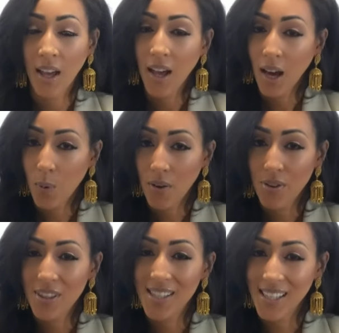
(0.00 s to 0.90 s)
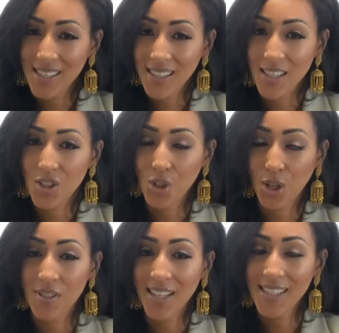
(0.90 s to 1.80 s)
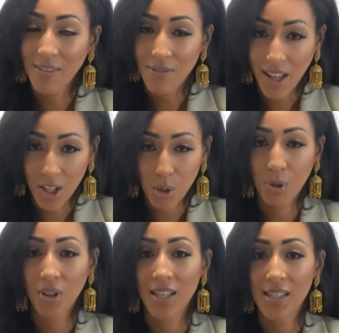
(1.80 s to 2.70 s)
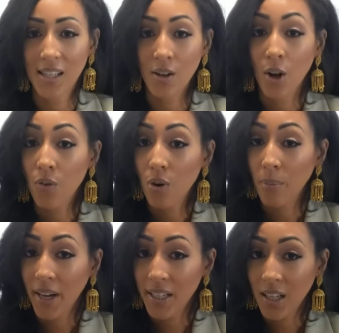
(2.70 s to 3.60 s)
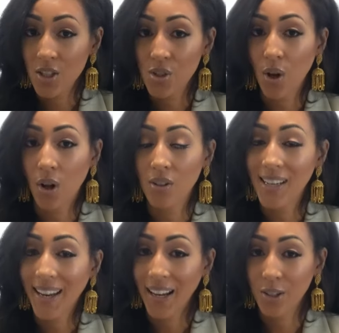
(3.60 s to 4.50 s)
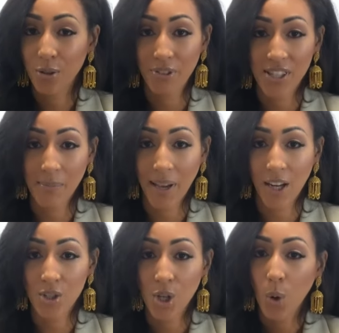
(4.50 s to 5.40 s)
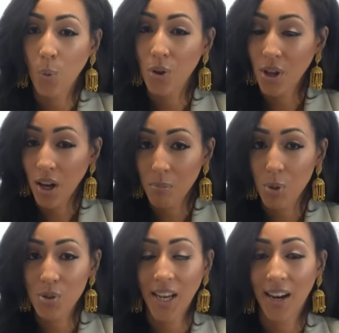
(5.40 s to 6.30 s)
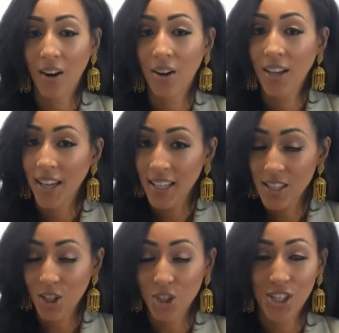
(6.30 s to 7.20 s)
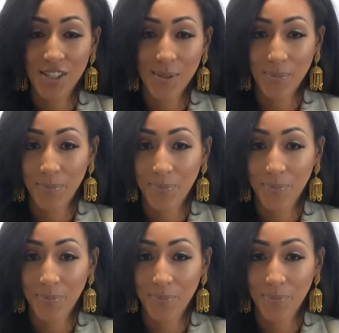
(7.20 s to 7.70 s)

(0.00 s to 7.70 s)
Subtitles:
However, this incident serves as a valuable lesson, reminding us all to handle visa matters with utmost care and diligence.